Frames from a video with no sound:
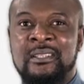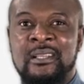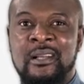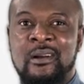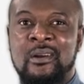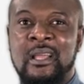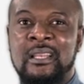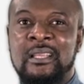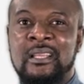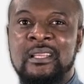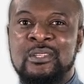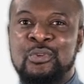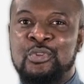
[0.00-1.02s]
all right?
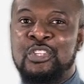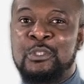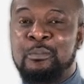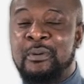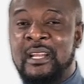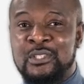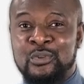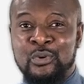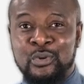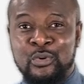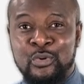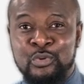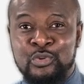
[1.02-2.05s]
So just press on
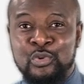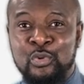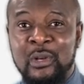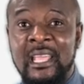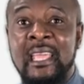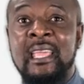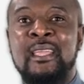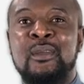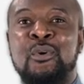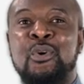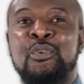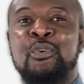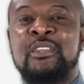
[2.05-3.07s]
Control A
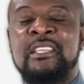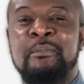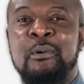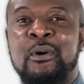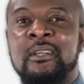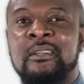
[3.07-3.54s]
on your keyboard,